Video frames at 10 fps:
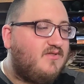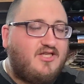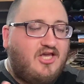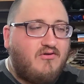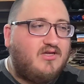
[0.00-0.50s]

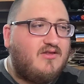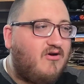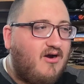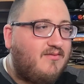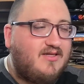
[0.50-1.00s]
cute and
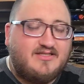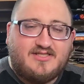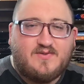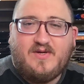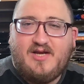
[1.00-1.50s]
adorable and
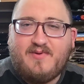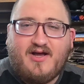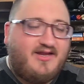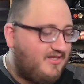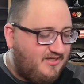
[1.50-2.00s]
sweet
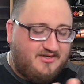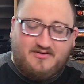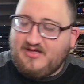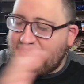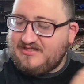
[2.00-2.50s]
about it. You
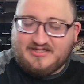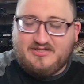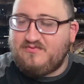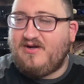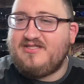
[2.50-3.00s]
know, like I said,
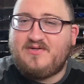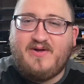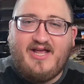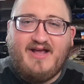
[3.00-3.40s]
she runs away